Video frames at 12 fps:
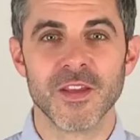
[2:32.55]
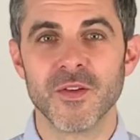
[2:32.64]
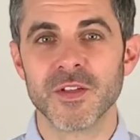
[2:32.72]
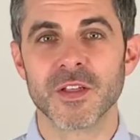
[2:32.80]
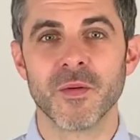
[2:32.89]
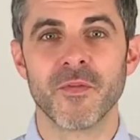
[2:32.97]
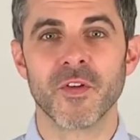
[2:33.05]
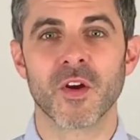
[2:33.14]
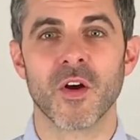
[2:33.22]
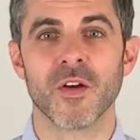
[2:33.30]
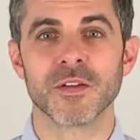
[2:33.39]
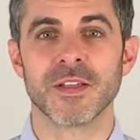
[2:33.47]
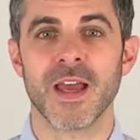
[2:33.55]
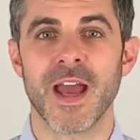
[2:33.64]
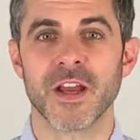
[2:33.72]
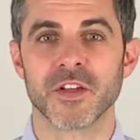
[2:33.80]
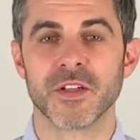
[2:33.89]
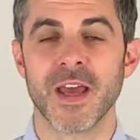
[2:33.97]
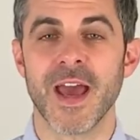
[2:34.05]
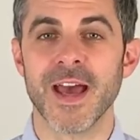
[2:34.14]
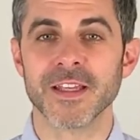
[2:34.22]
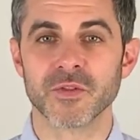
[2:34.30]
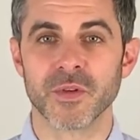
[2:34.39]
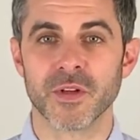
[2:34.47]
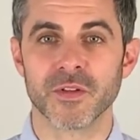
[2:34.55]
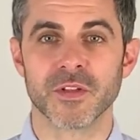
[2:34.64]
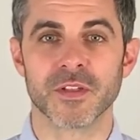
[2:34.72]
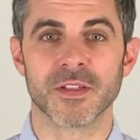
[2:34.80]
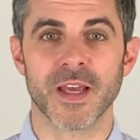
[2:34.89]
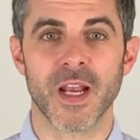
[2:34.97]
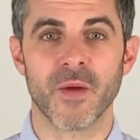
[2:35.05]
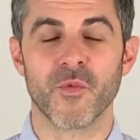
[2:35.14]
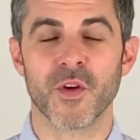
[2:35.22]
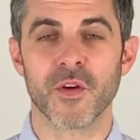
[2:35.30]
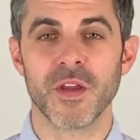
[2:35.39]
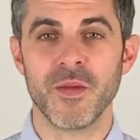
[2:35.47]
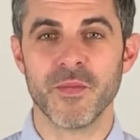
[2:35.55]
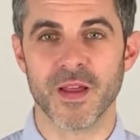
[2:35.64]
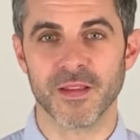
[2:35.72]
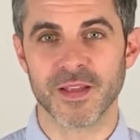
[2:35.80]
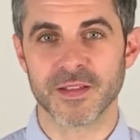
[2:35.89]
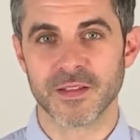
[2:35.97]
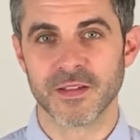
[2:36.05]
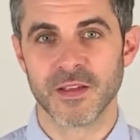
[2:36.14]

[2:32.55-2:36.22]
Use some of your calls to action to ask readers to sign up for your email list.